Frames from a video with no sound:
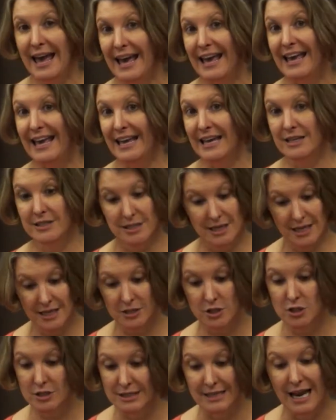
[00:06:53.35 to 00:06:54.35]
and
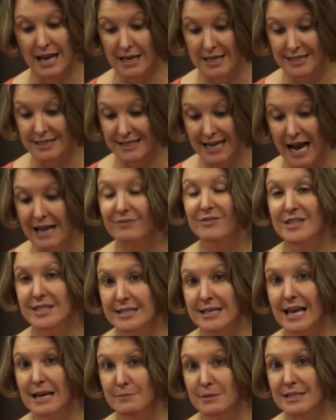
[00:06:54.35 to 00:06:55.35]
it's, it's not the
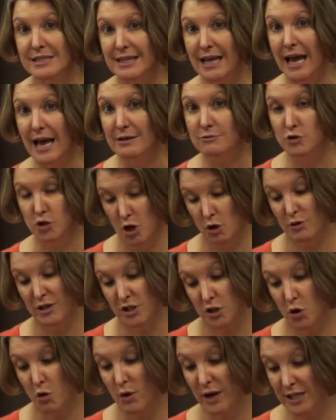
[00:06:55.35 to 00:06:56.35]
same as that. So
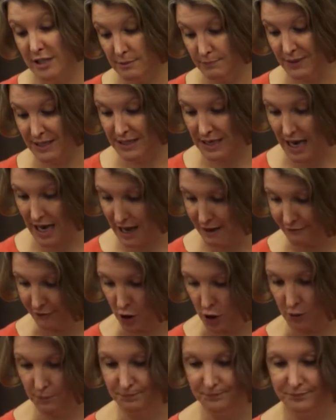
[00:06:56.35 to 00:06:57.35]
it's going to be
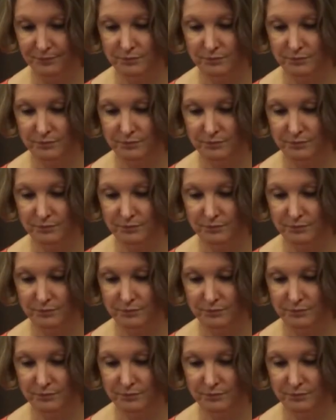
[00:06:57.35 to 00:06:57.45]
novel.